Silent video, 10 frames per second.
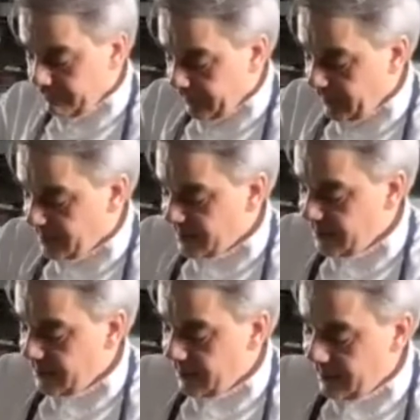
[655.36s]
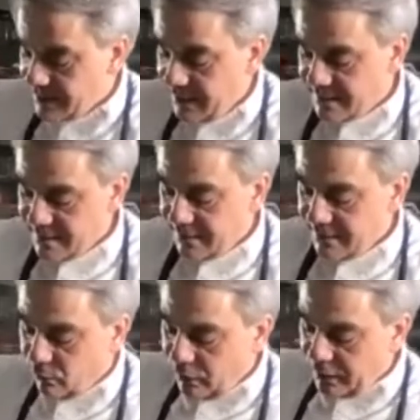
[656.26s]

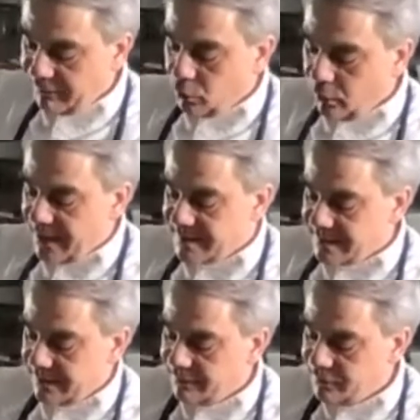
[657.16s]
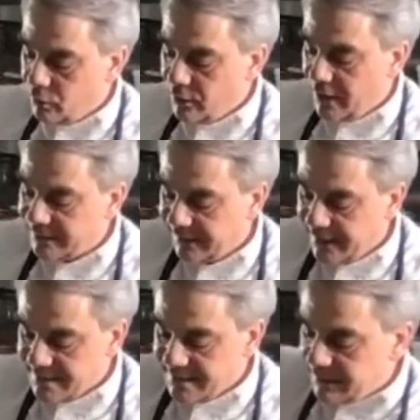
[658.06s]
If you let it
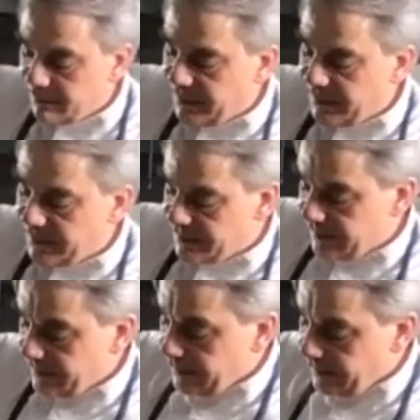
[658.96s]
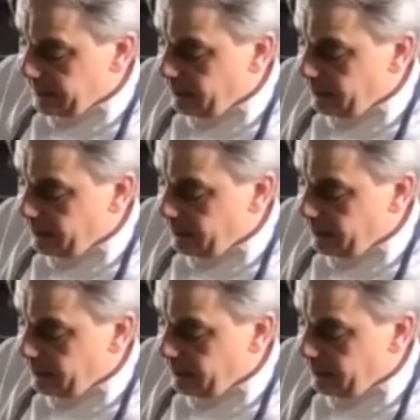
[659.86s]
rest a little bit, the